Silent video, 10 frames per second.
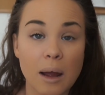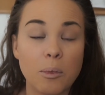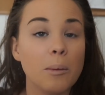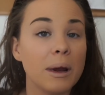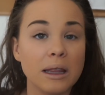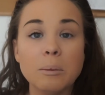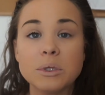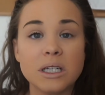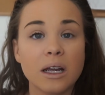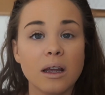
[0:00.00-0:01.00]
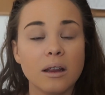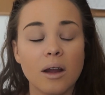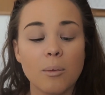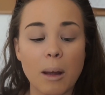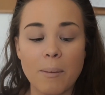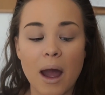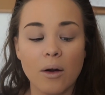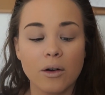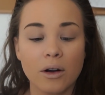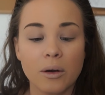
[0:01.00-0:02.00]
I put my lipstick in there, my
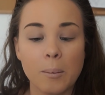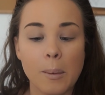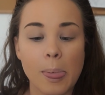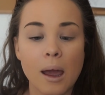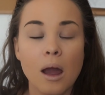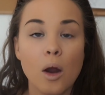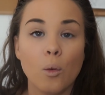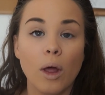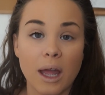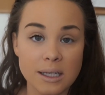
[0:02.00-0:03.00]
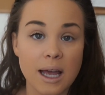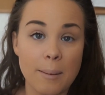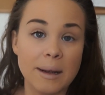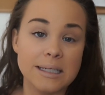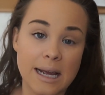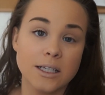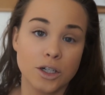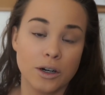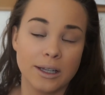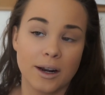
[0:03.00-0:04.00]
powder. Well, I guess I had my
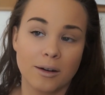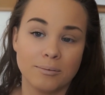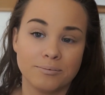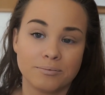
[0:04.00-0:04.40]
taser in there.